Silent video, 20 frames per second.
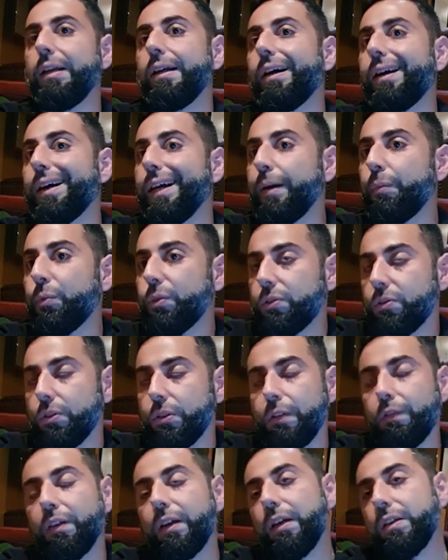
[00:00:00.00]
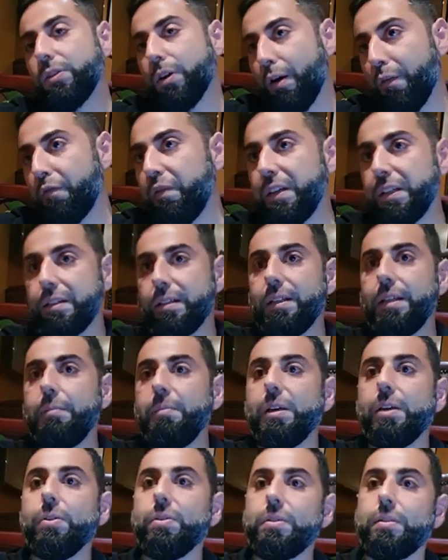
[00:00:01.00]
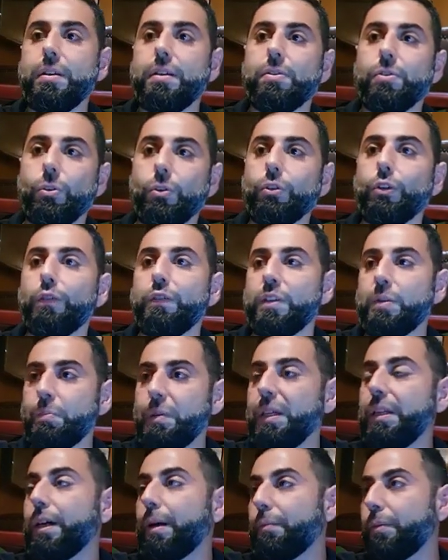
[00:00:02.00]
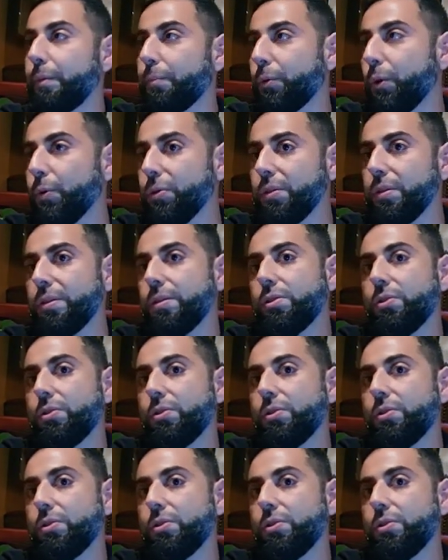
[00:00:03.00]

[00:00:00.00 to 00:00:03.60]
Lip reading: I am with certificates, obviously, because they sort of speed up the process.